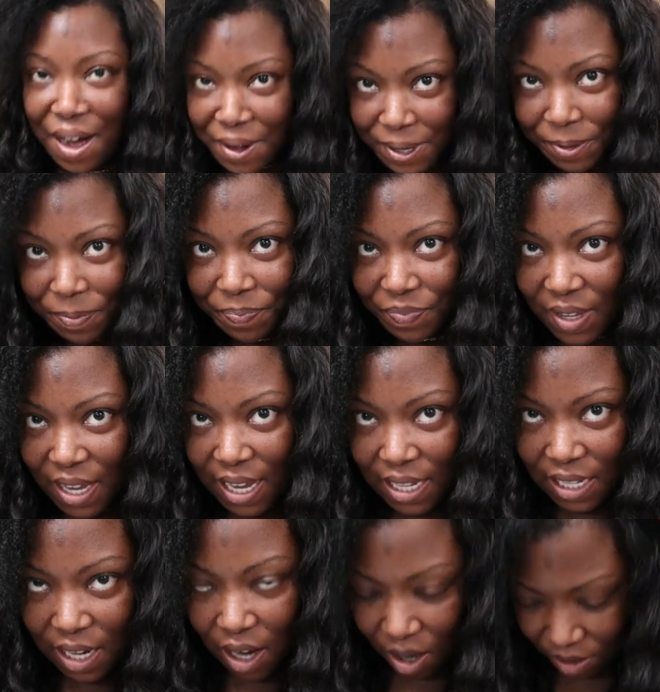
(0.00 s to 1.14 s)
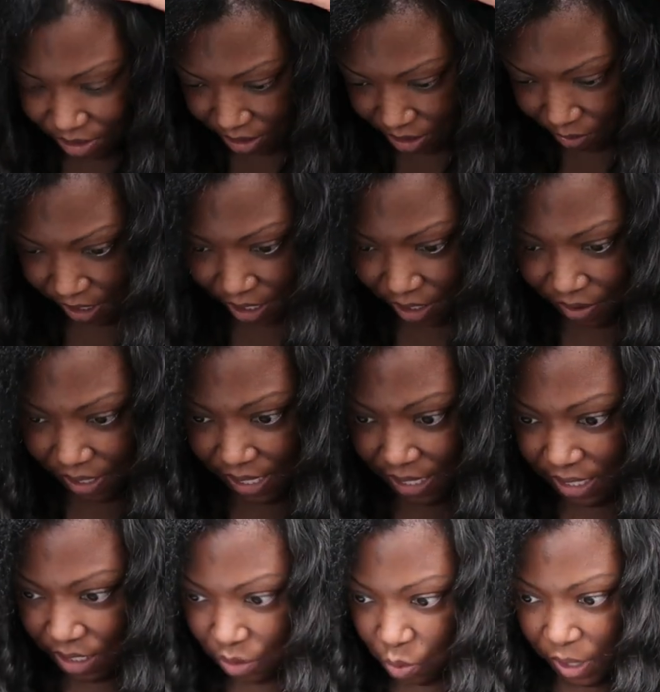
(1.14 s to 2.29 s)
um, and also here
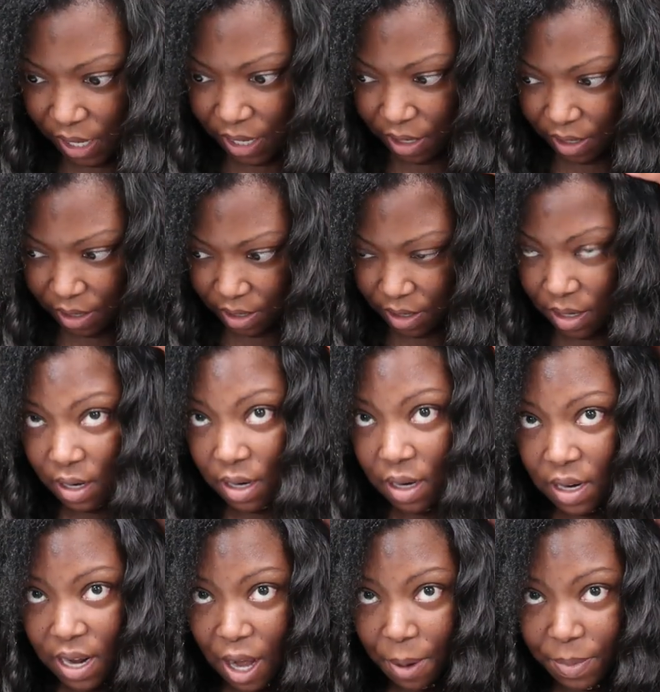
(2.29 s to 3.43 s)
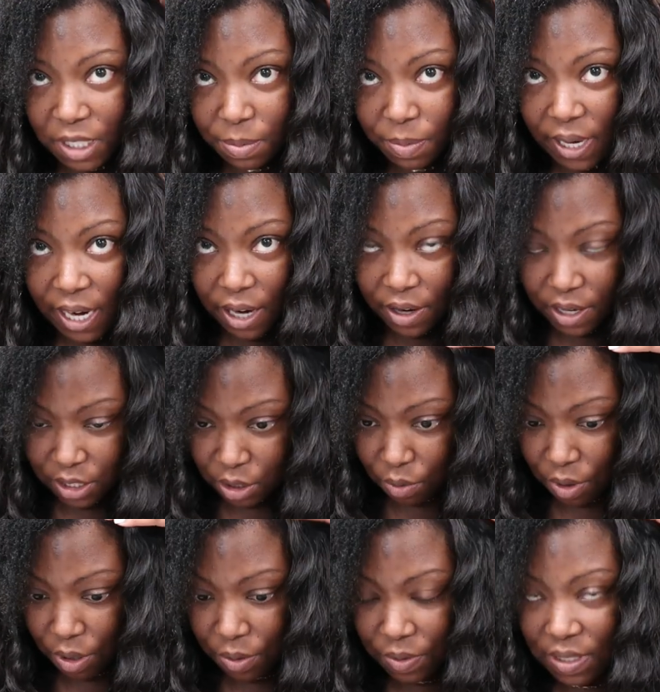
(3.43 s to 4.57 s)
is where how much my hair has
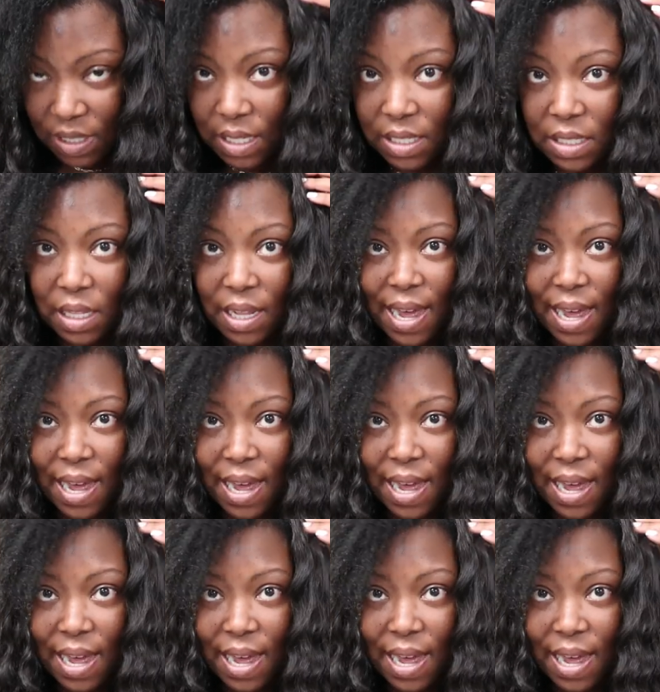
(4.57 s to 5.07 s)
grown since the